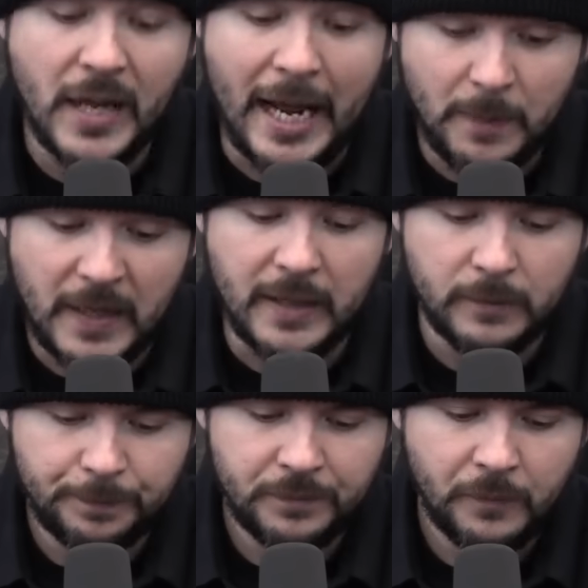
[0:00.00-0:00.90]
AP.
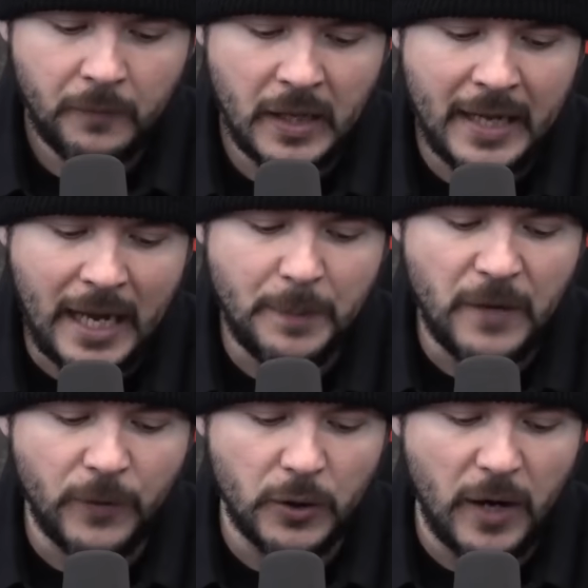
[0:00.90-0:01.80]
An
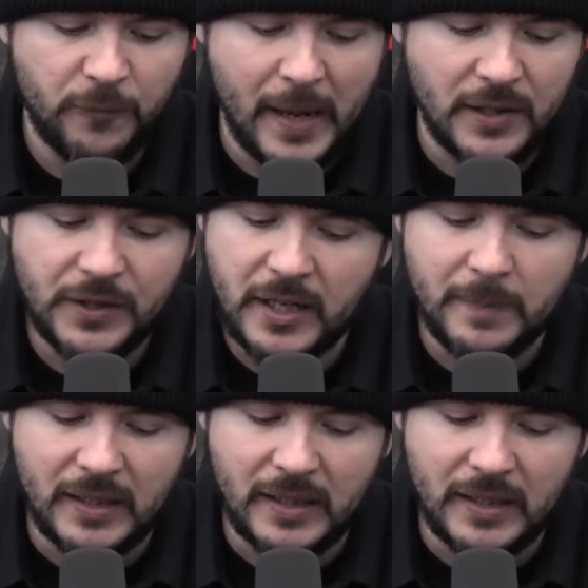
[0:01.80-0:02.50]
AP photograph Palestinian